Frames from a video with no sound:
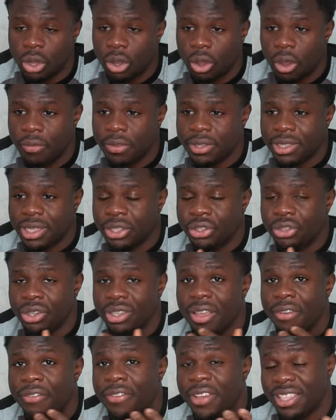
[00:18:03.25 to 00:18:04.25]
obviously during
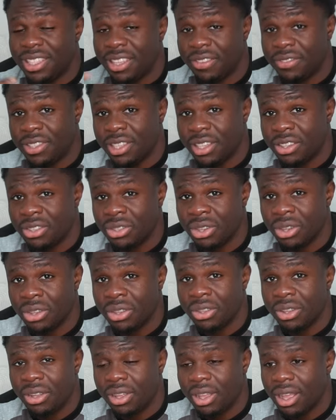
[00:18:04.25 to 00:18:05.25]
the festive
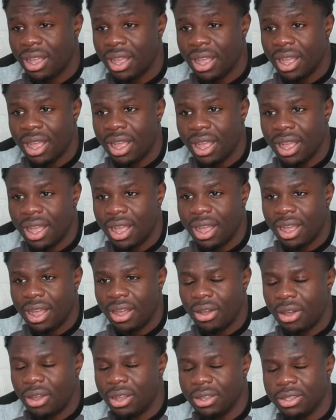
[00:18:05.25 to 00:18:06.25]
season
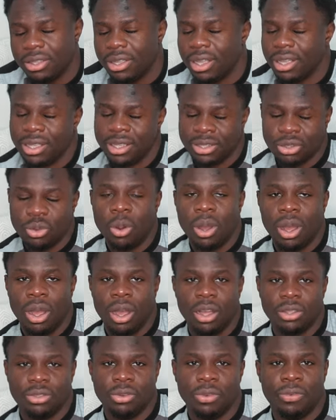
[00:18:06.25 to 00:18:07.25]
it's quite
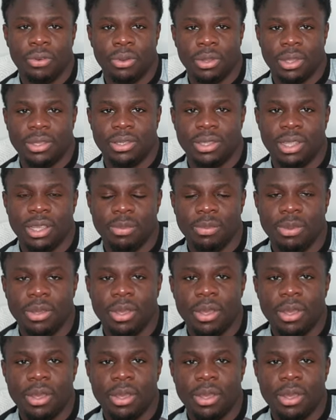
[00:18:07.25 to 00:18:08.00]
hard to fall asleep